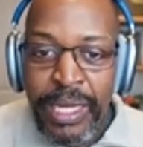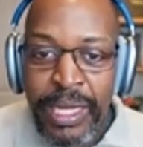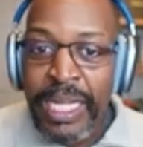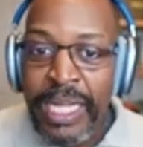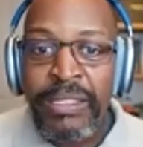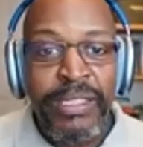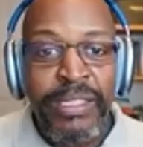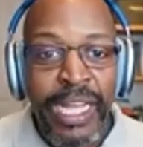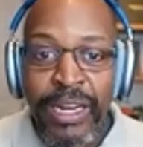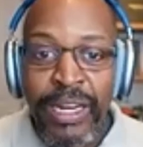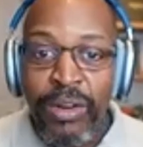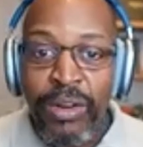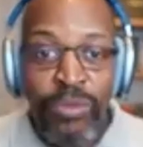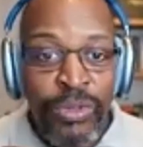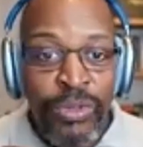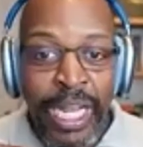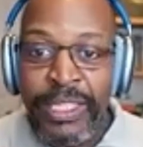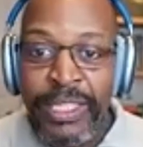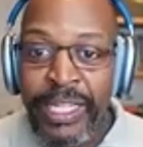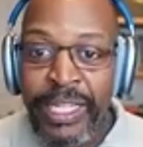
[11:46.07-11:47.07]
And they said
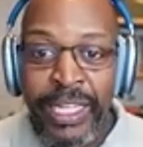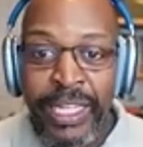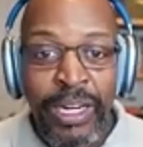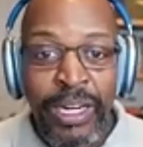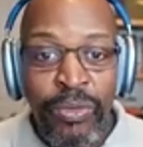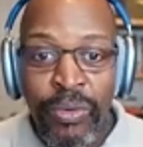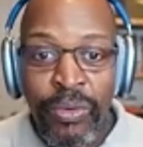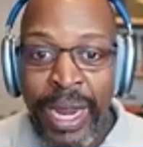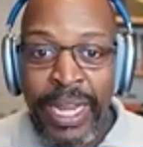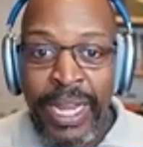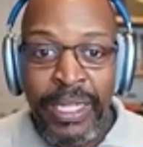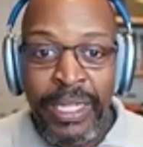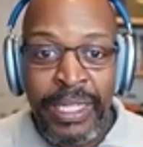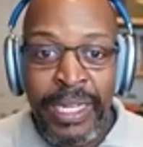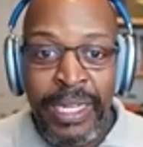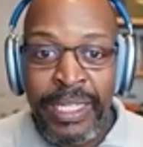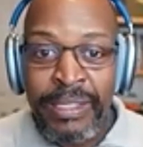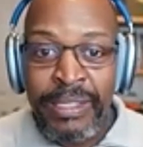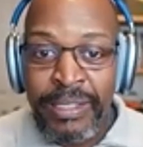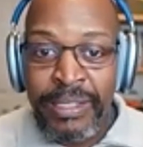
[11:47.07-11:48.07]
it, they did it
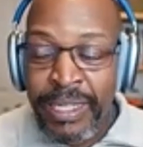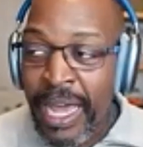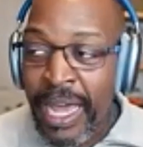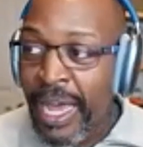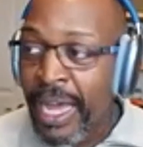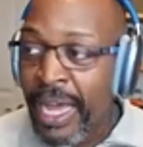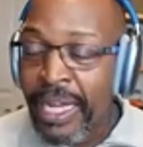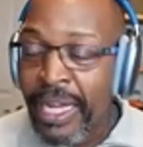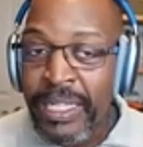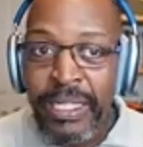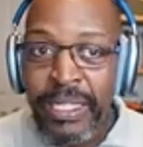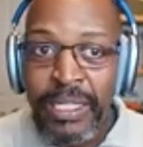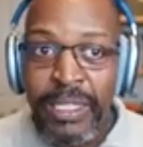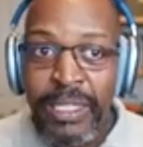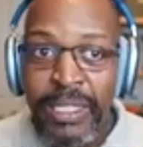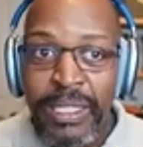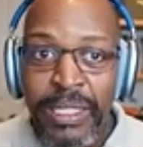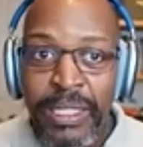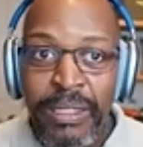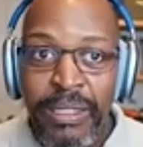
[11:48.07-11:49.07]
rightly. They said,
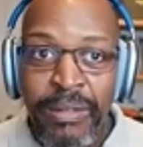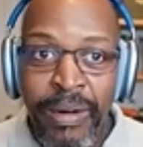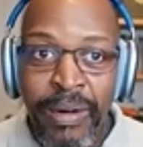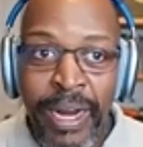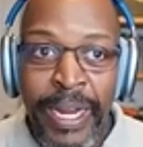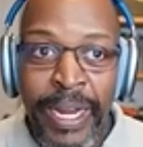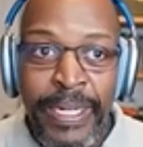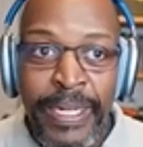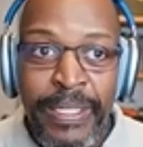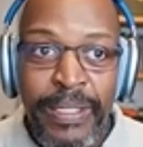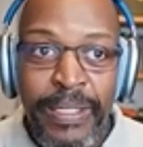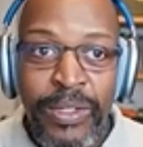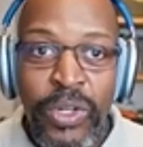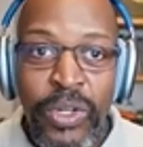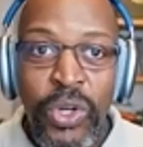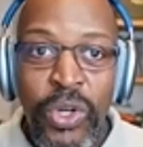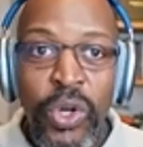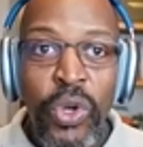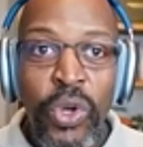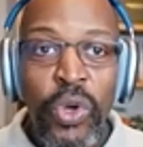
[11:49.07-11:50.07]
right,
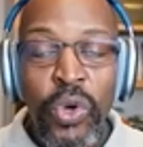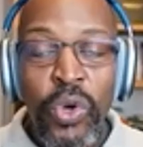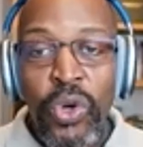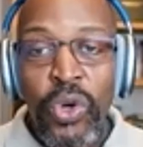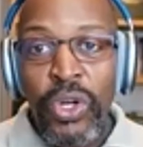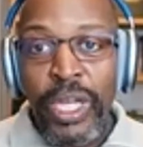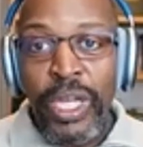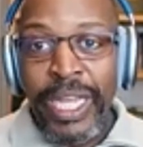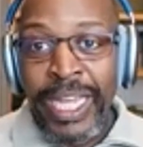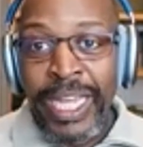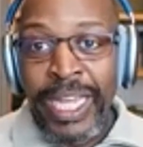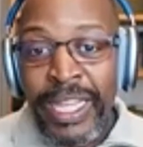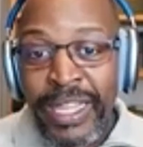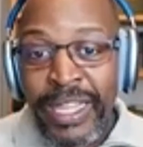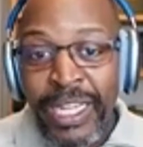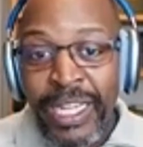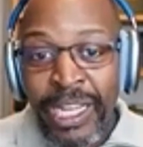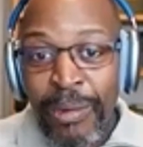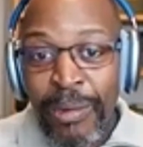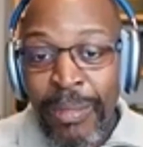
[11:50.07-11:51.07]

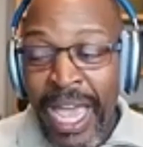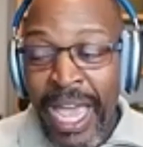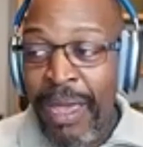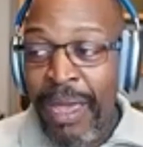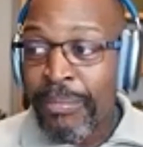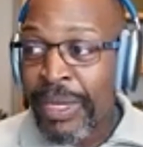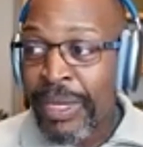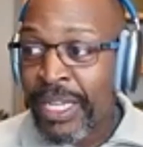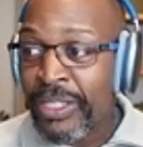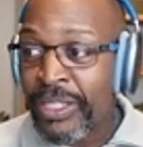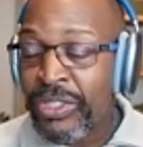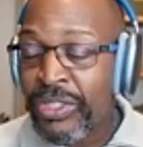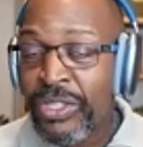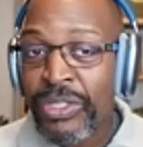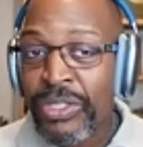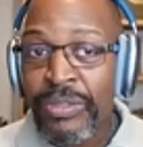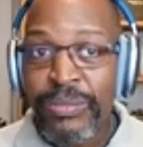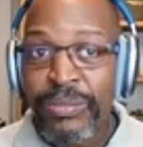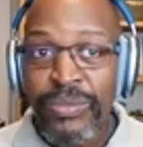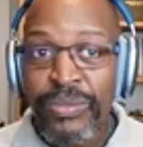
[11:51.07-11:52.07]
in the
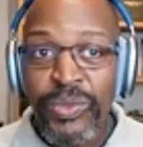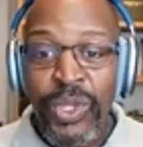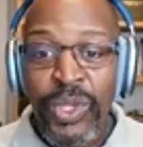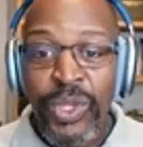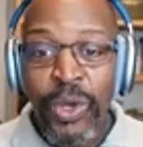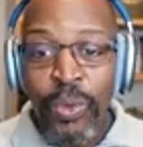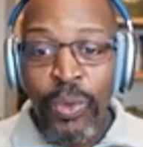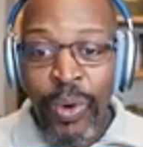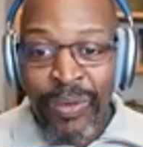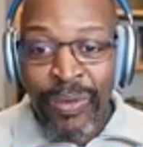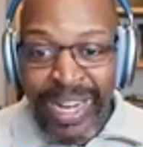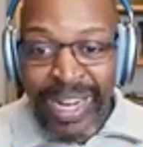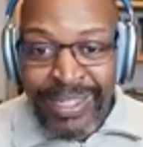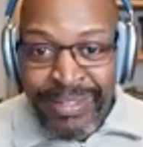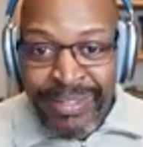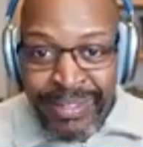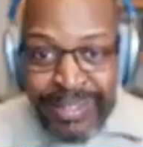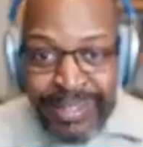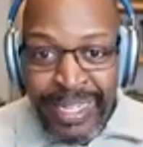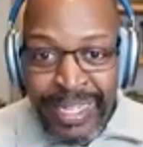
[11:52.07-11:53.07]
commandments, where
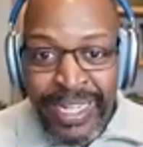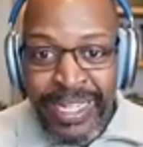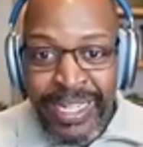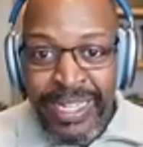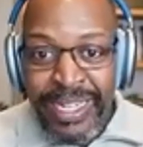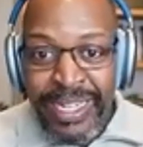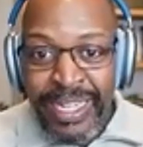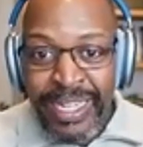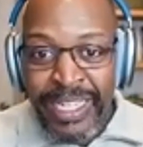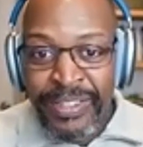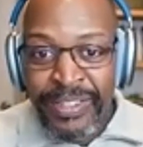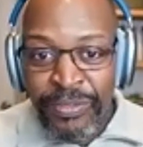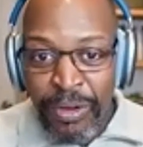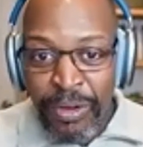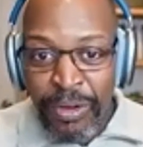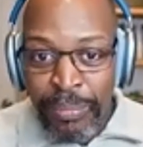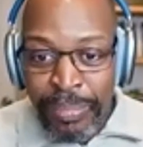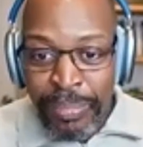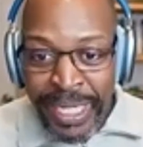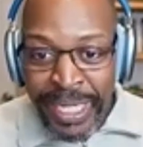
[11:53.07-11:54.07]
a sin is
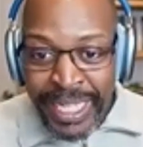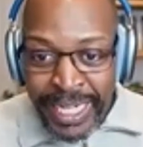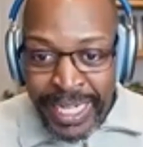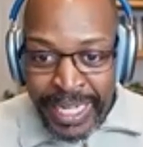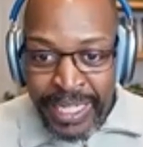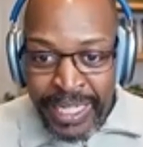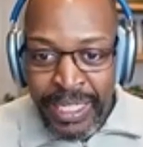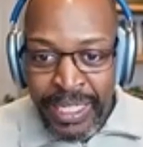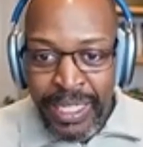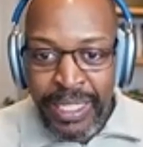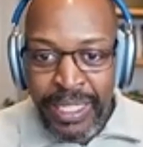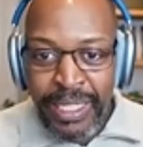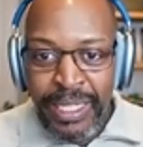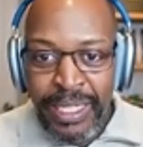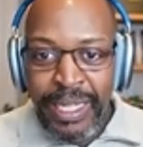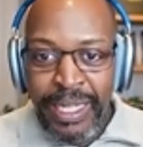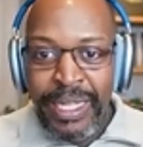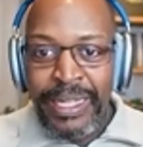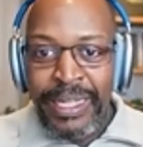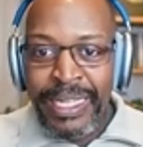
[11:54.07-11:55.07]
forbidden,
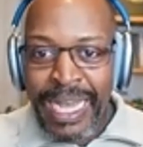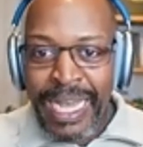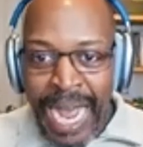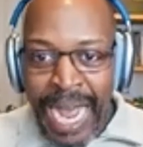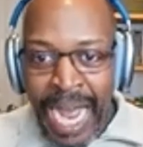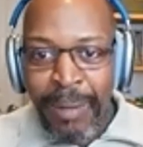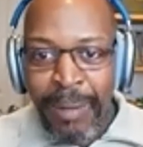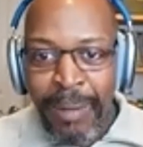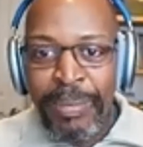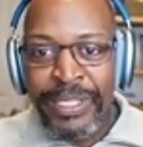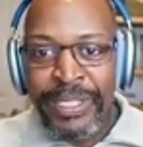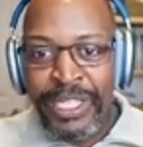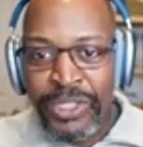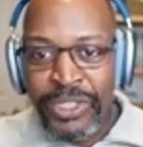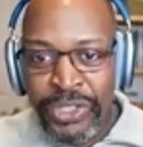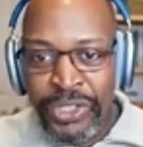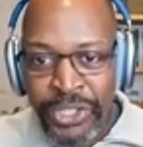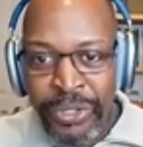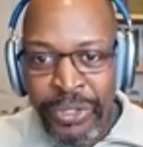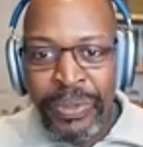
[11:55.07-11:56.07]
the
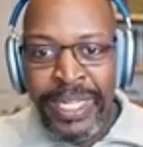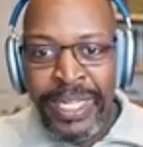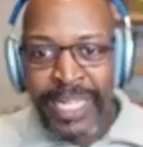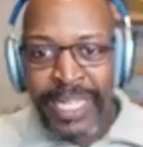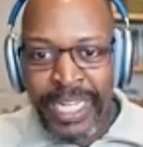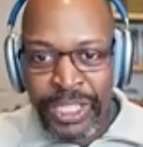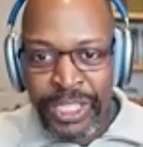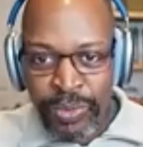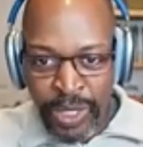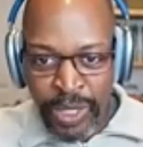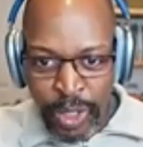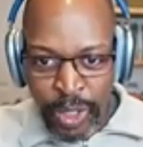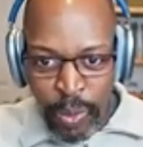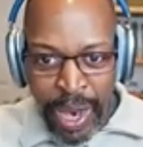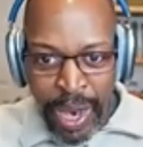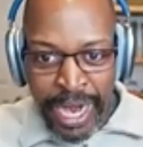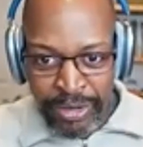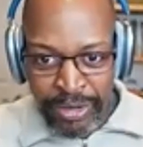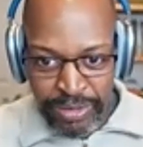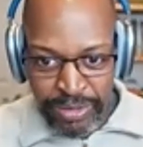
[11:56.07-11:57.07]
opposite duty is
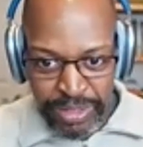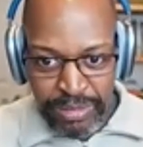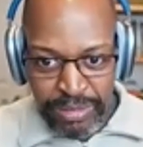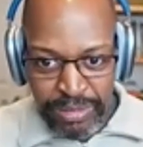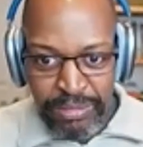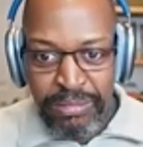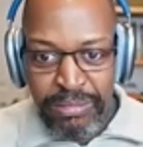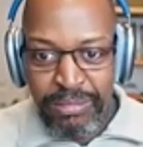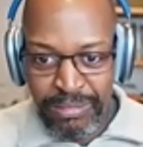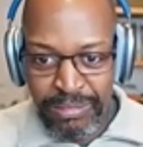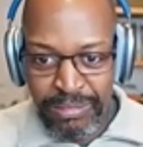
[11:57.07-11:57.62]
required.